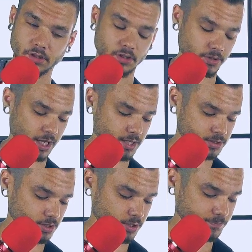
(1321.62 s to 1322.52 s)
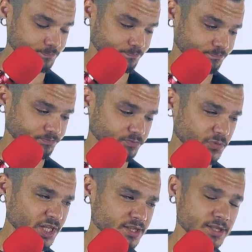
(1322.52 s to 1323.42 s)
Okay, so
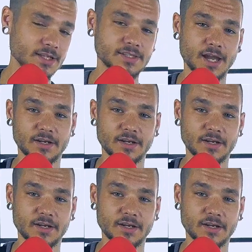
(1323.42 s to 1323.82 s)
that's kind